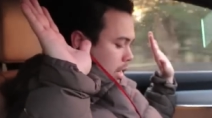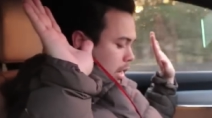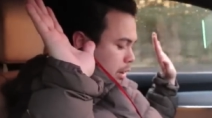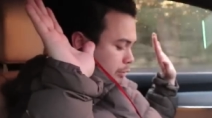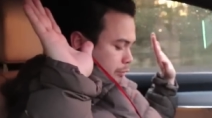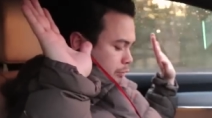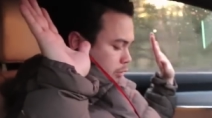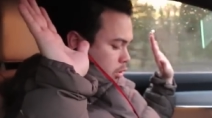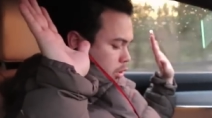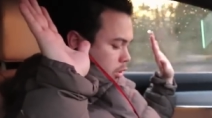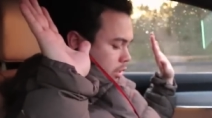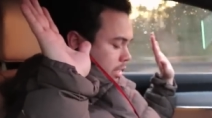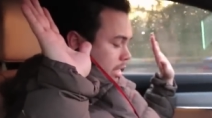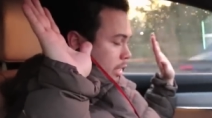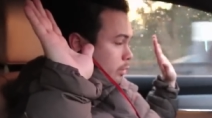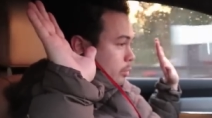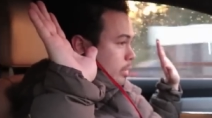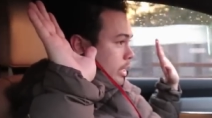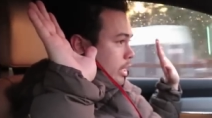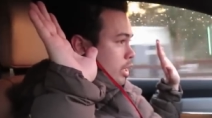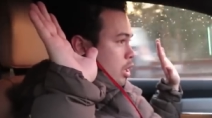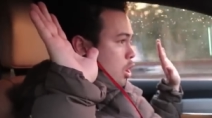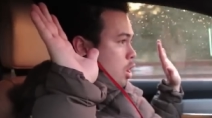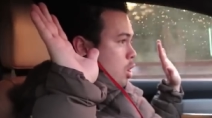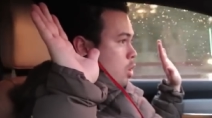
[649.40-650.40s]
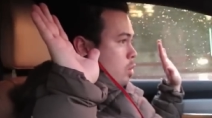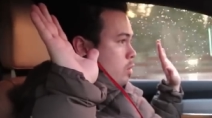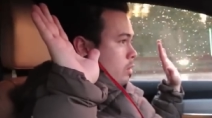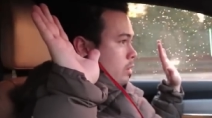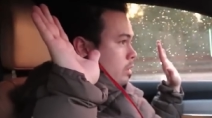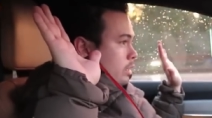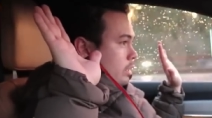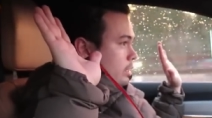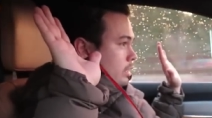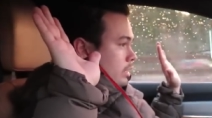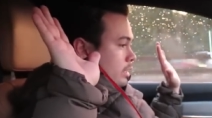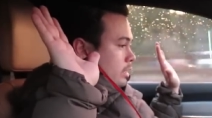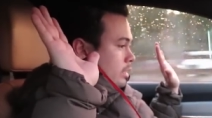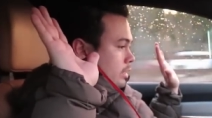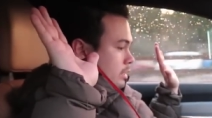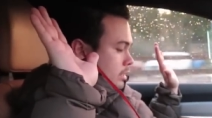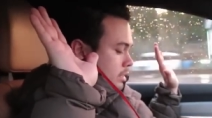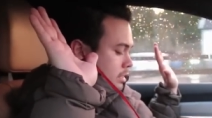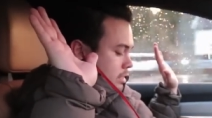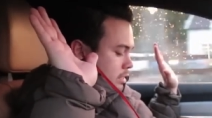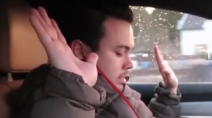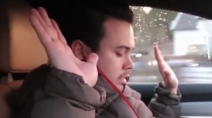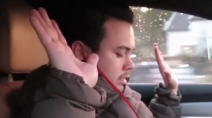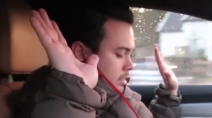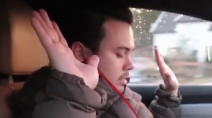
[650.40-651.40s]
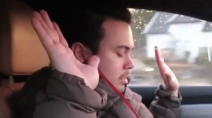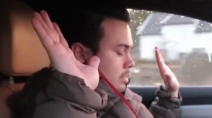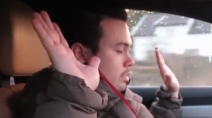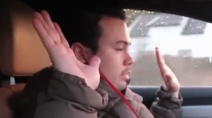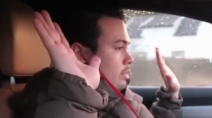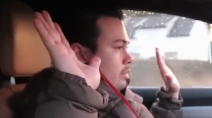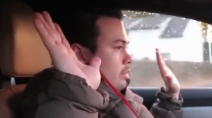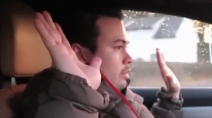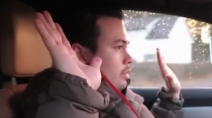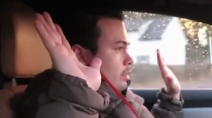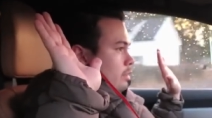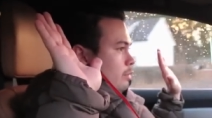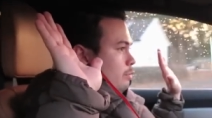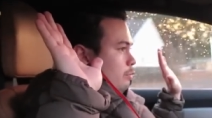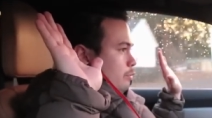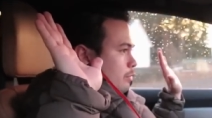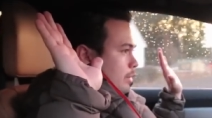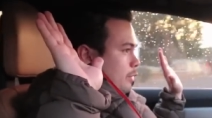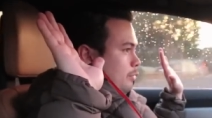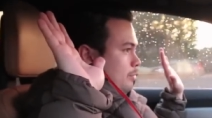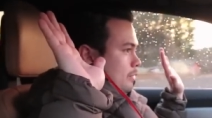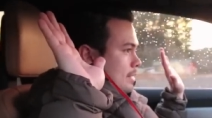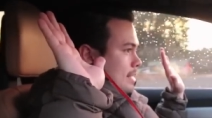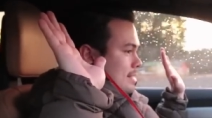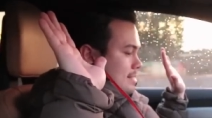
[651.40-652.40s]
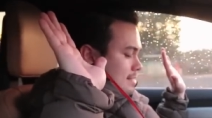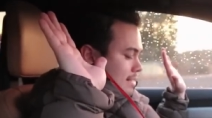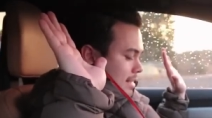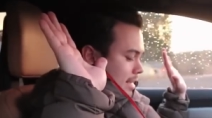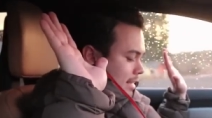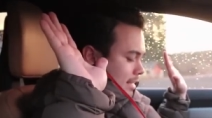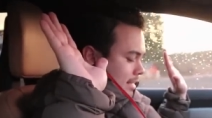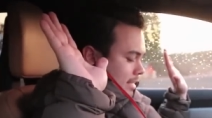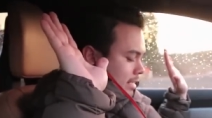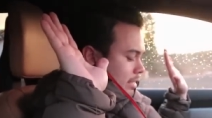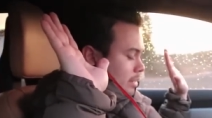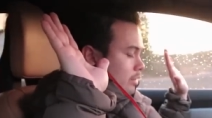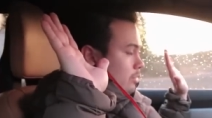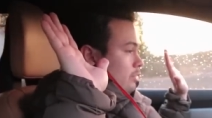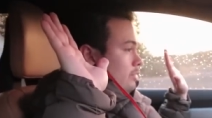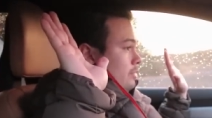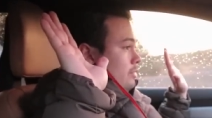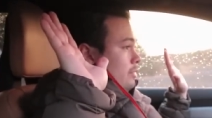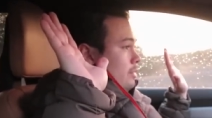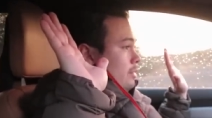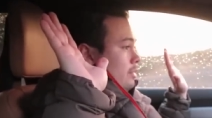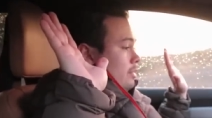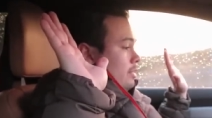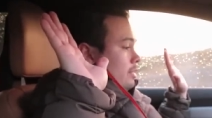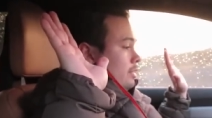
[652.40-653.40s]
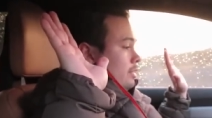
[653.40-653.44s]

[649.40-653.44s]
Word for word: how far can we go? fifty seconds.